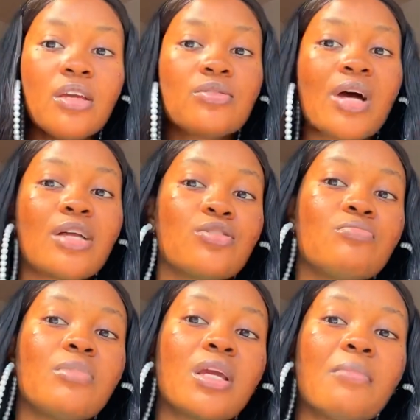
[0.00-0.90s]
So I had to
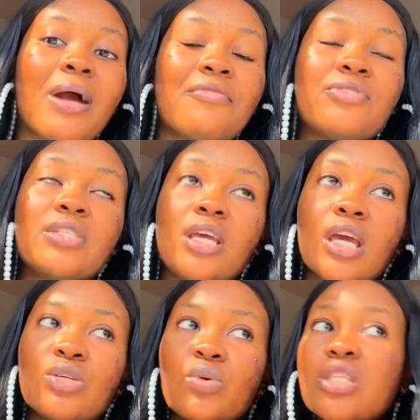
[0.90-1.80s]
make my
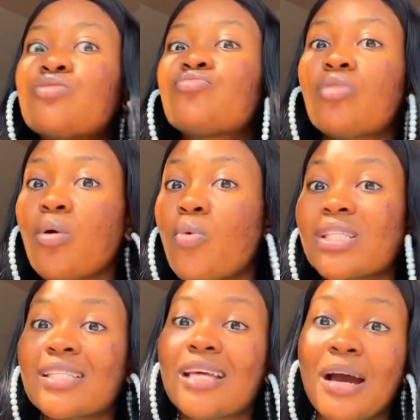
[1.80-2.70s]
research, what is wrong,
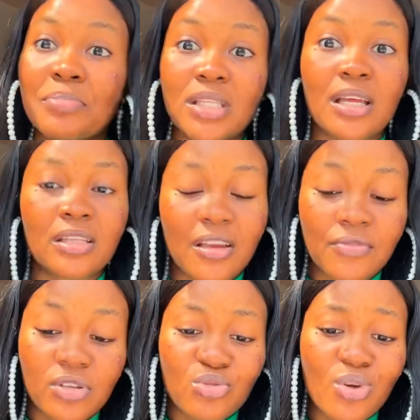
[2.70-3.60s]
what is happening, and
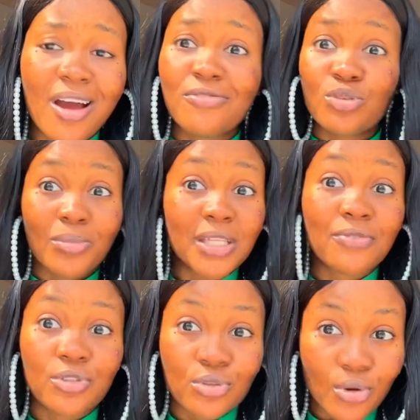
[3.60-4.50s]
everything. So I have so many
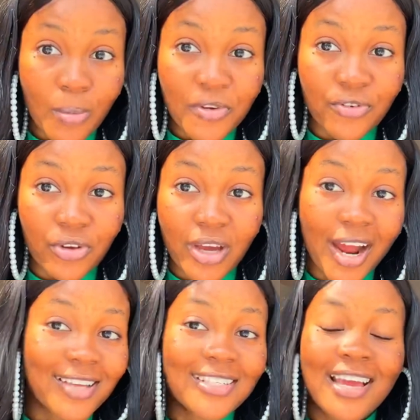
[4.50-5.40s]
videos coming for you guys,